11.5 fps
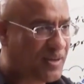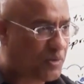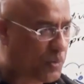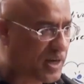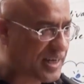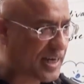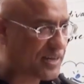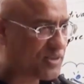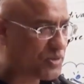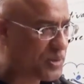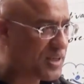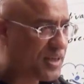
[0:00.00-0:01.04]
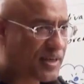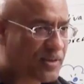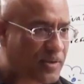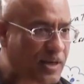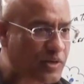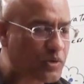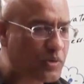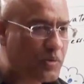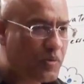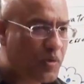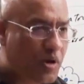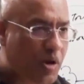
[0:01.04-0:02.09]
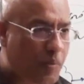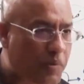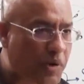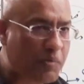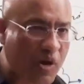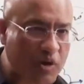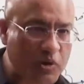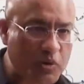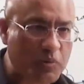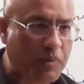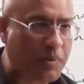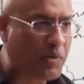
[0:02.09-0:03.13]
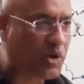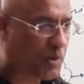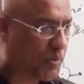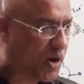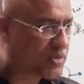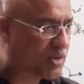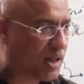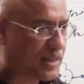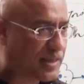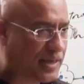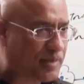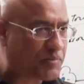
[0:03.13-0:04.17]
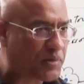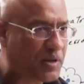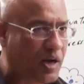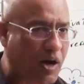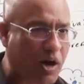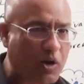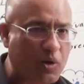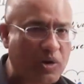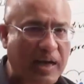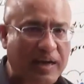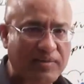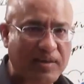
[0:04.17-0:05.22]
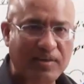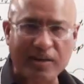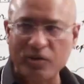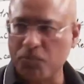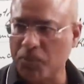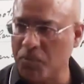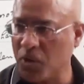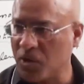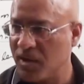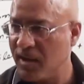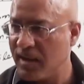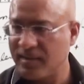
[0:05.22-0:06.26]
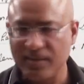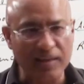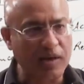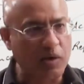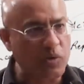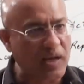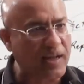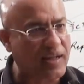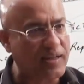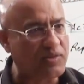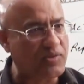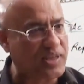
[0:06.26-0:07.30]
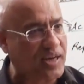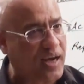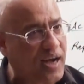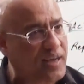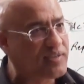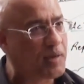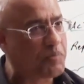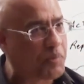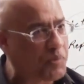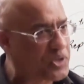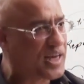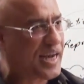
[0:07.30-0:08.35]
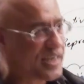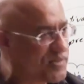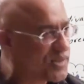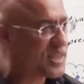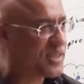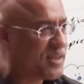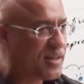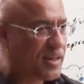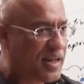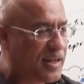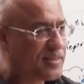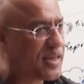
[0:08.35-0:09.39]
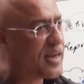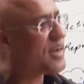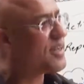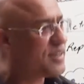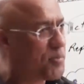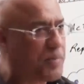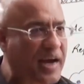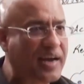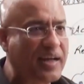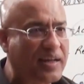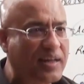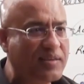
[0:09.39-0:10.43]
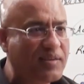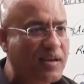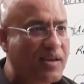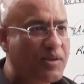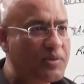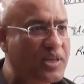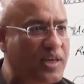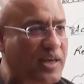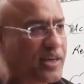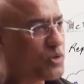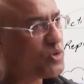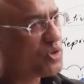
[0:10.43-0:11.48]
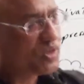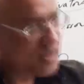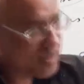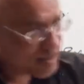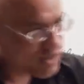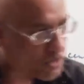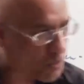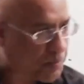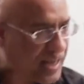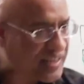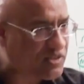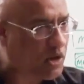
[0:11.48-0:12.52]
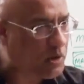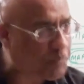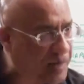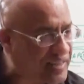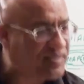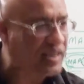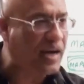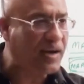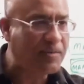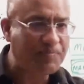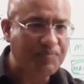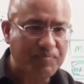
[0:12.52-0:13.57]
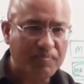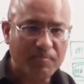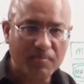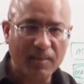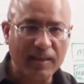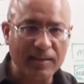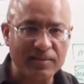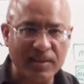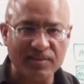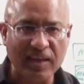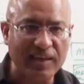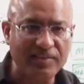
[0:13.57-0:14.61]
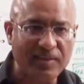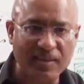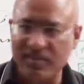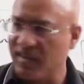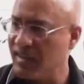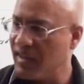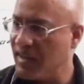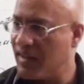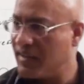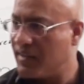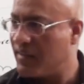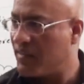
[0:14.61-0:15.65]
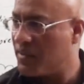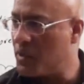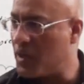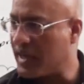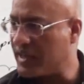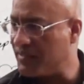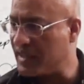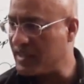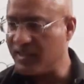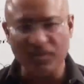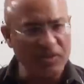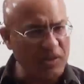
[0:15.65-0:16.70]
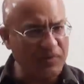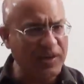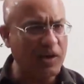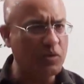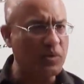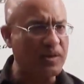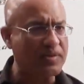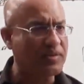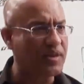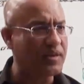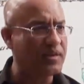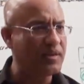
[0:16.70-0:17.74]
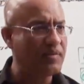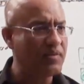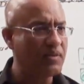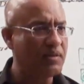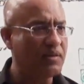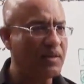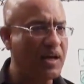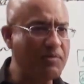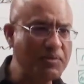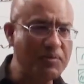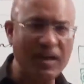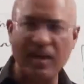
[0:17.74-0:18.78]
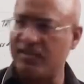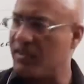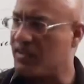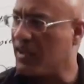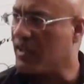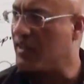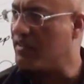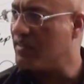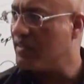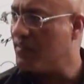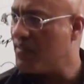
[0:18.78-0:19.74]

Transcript: What dad is doing? Trying to promote you, promoter box all the time. All good dads are trying to promote. Then the good uncles which enhance the promotion activity, and there are other bad uncles which are trying to suppress or repress the, the silencers, your activity. Is it difficult to understand? Everyone has such uncles.